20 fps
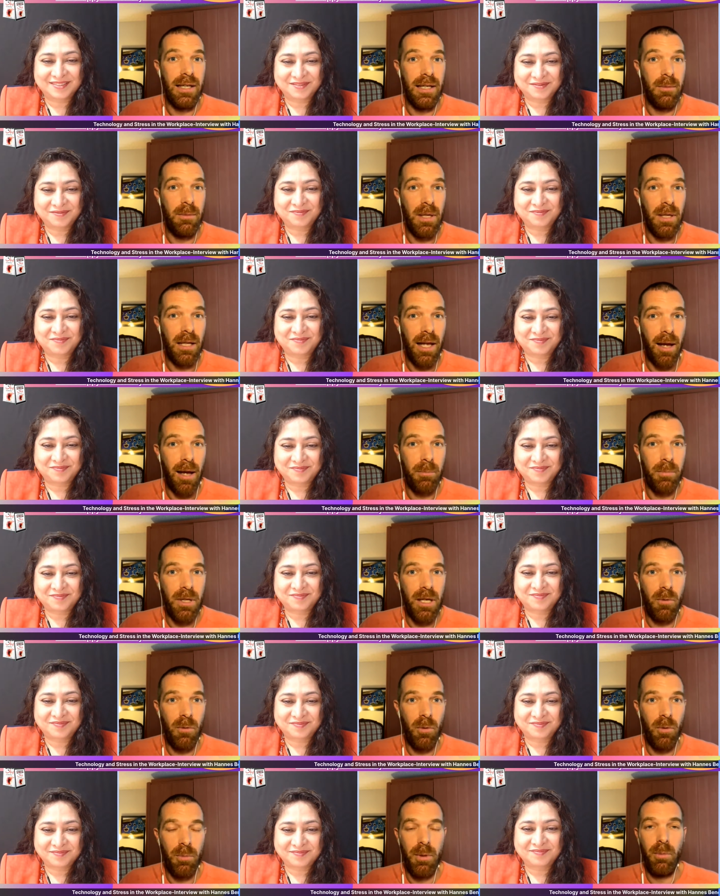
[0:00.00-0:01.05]
Speaker 1: email
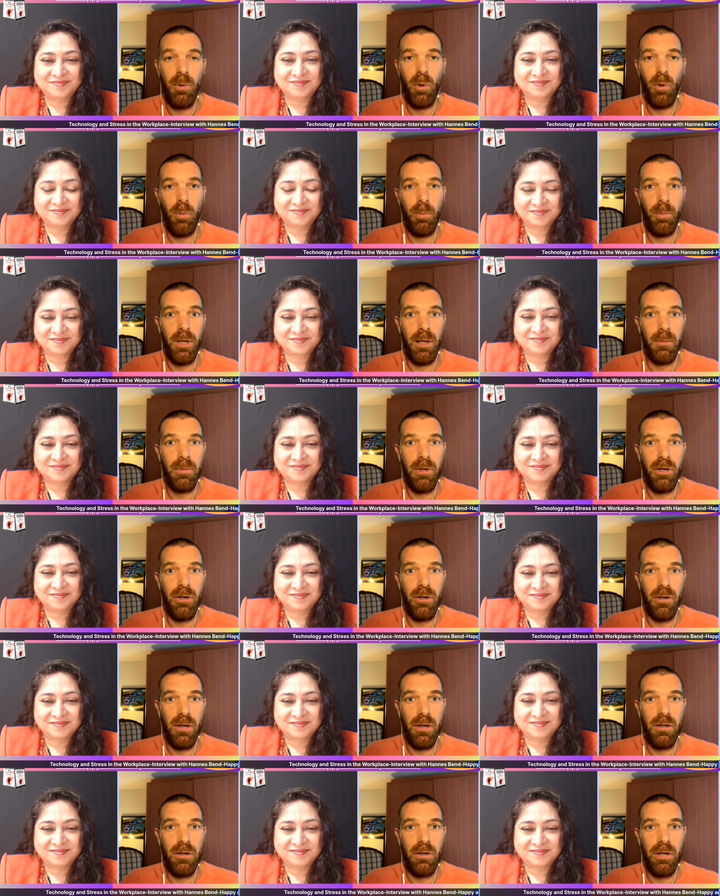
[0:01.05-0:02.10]
apnea, when people open up
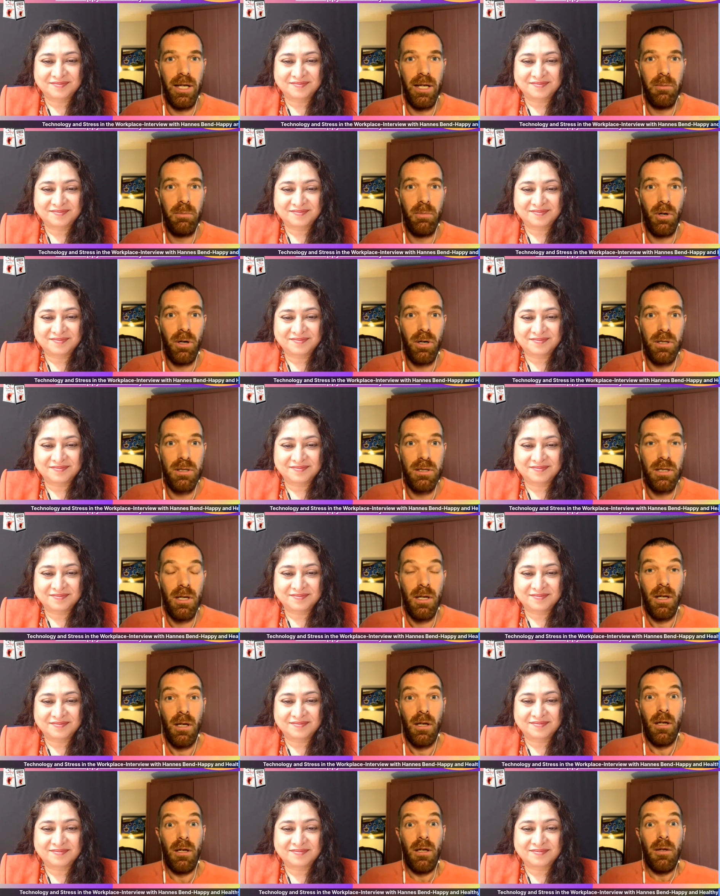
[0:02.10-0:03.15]
their their inbox,
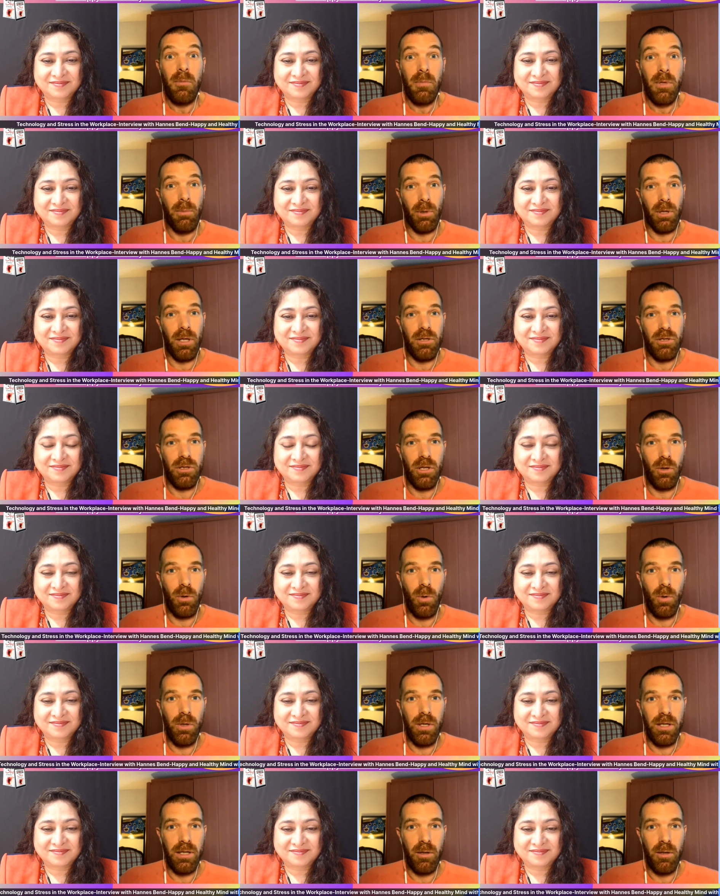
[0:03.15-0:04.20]
people literally are
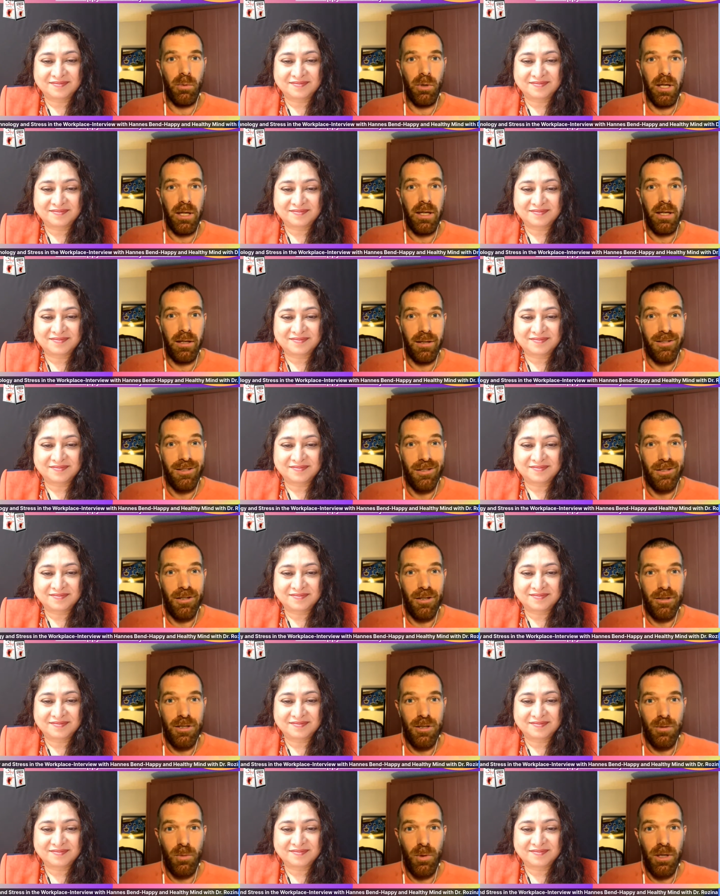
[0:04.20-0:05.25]
holding their breathing. It's a,
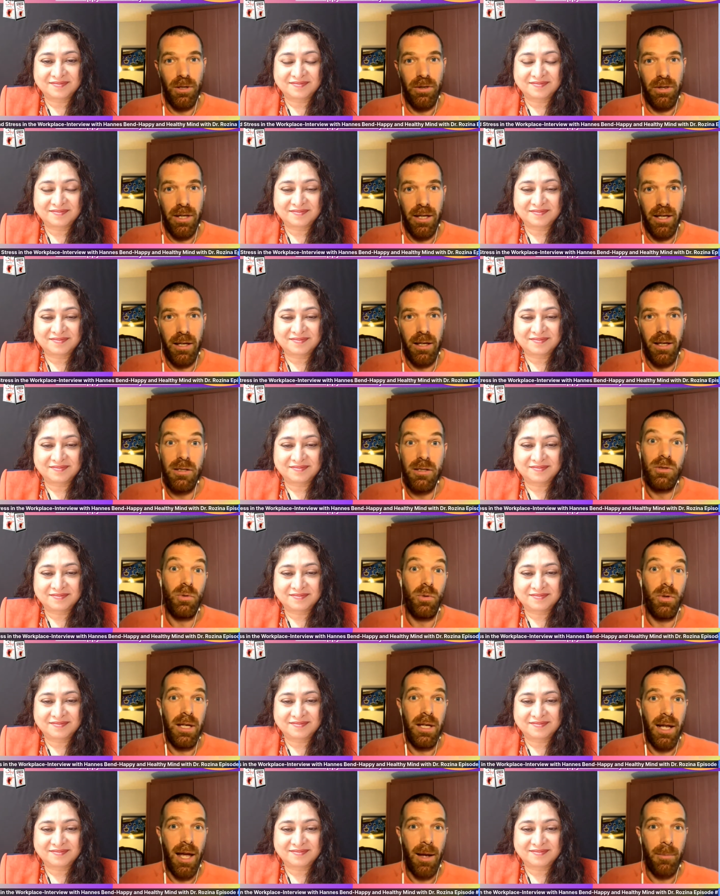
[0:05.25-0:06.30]
it's a real thing. And
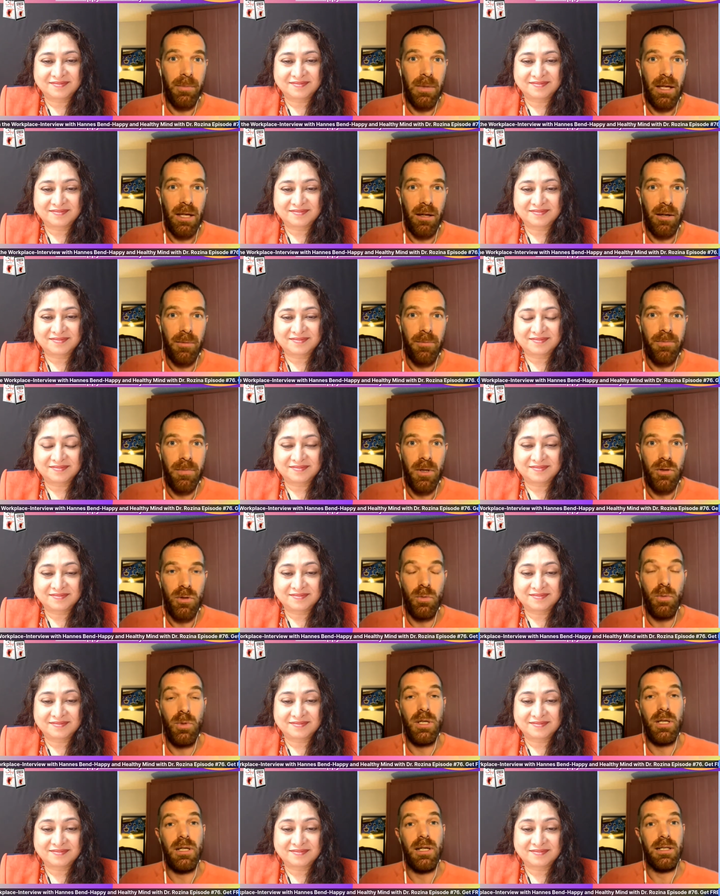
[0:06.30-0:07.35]
screen apnea, so
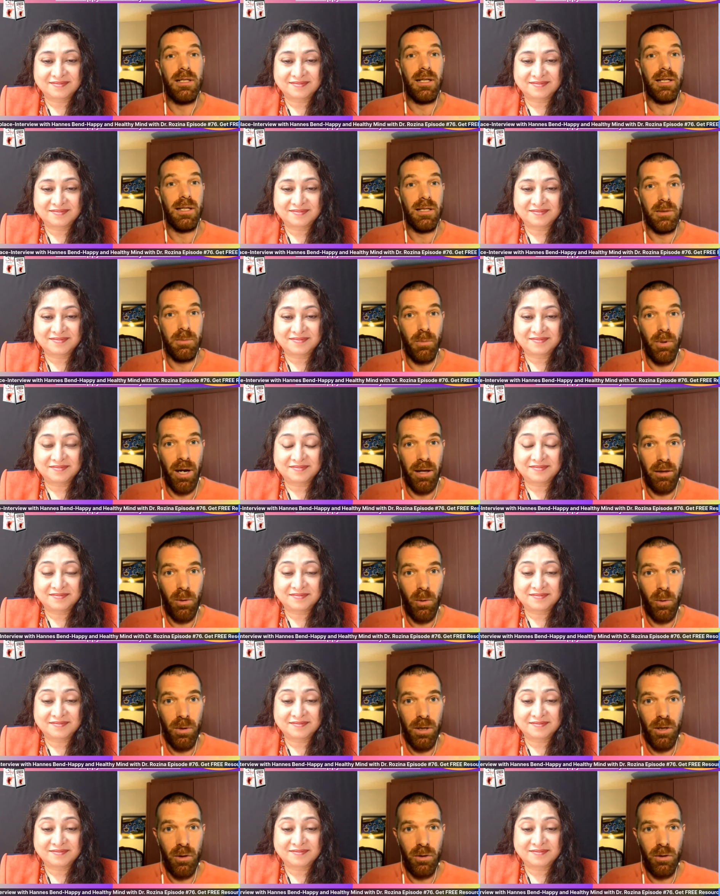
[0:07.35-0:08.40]
really like like this breath
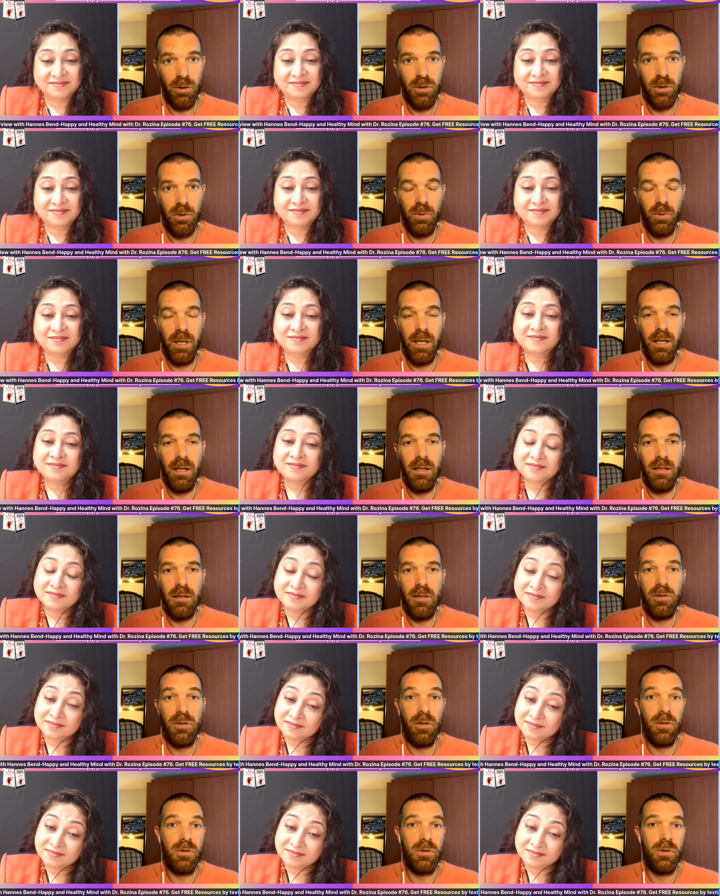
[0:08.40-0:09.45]
holding on the screen.
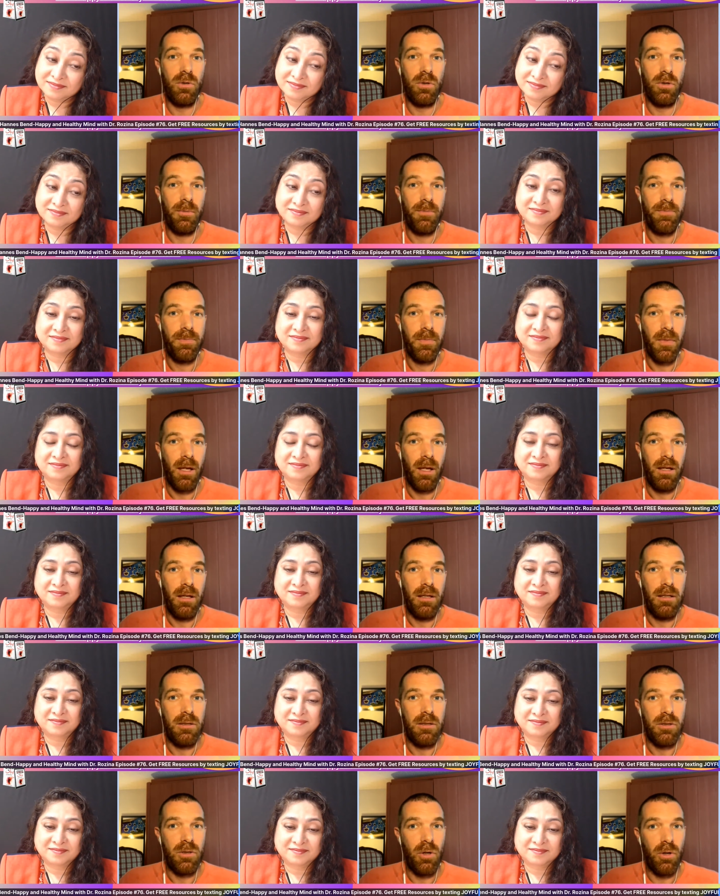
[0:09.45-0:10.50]
There's also mm.
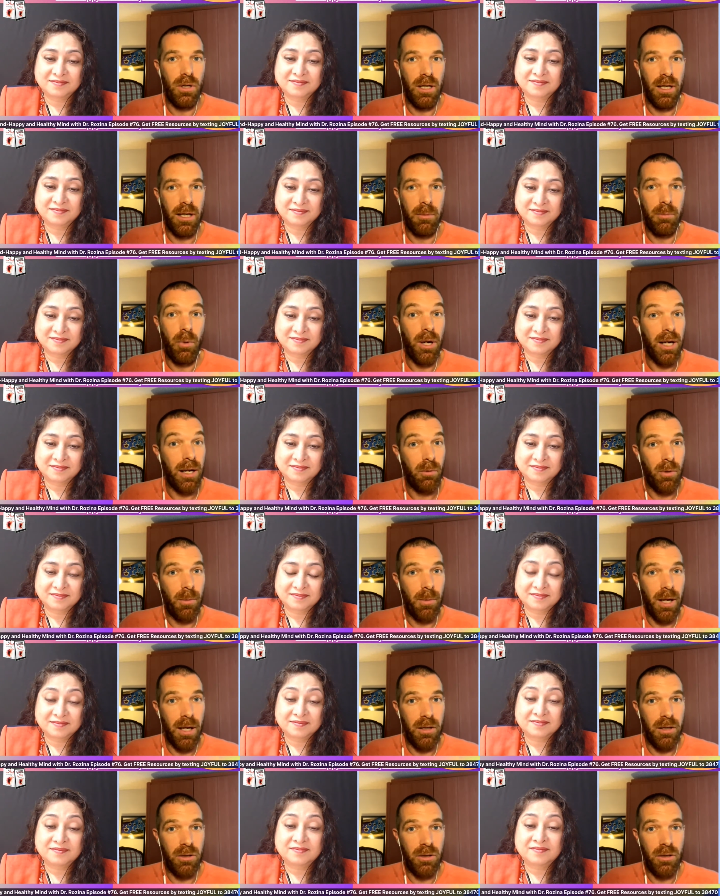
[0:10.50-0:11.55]
certain like break
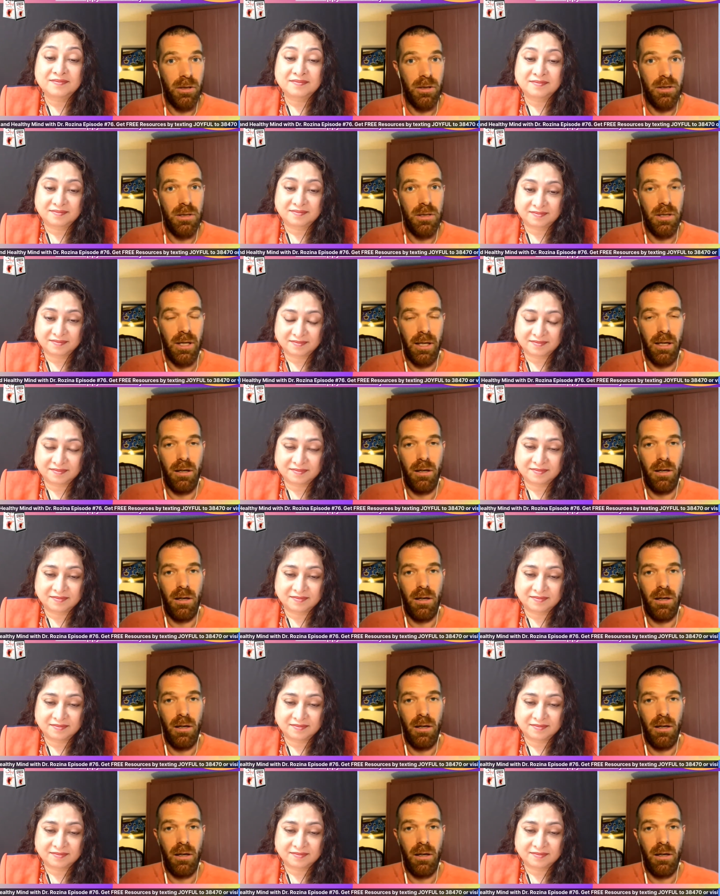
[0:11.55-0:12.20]
reminders, like